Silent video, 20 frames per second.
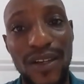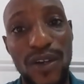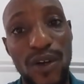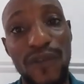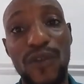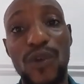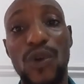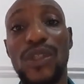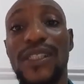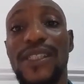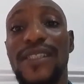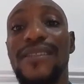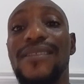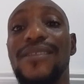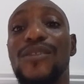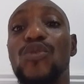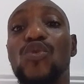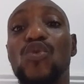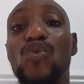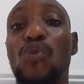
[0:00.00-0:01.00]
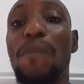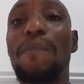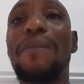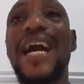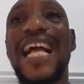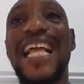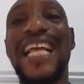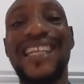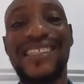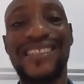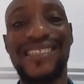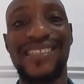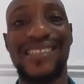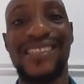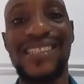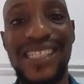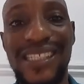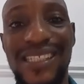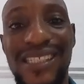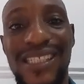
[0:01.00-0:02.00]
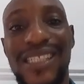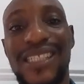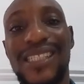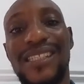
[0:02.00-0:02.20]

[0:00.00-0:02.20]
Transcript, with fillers: Of course, it super exceed